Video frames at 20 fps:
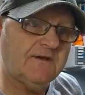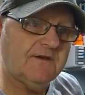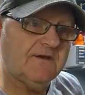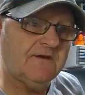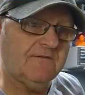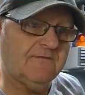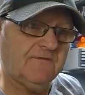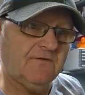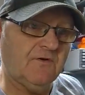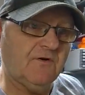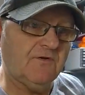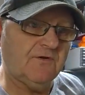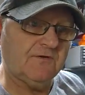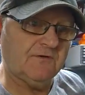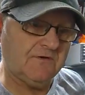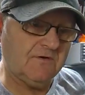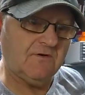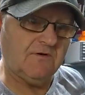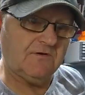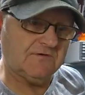hadn't gone
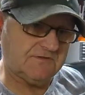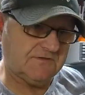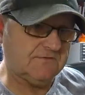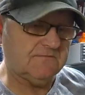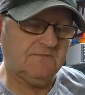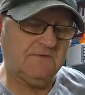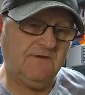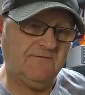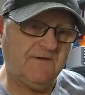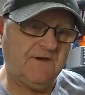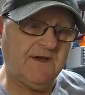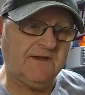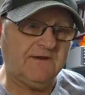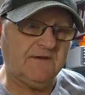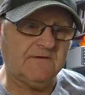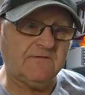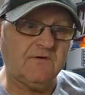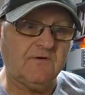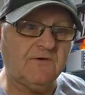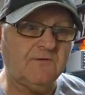
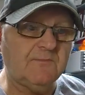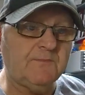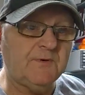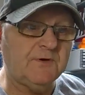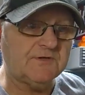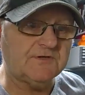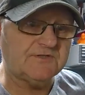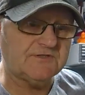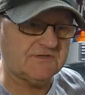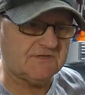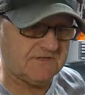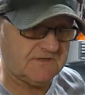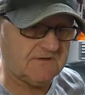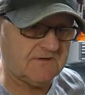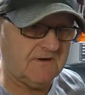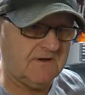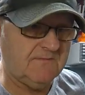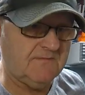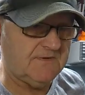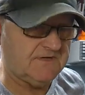and purchased a
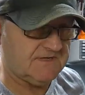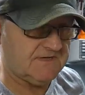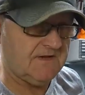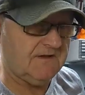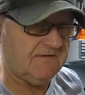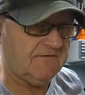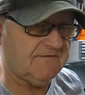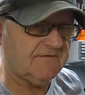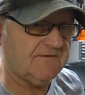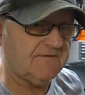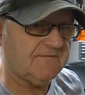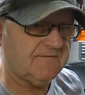screen myself,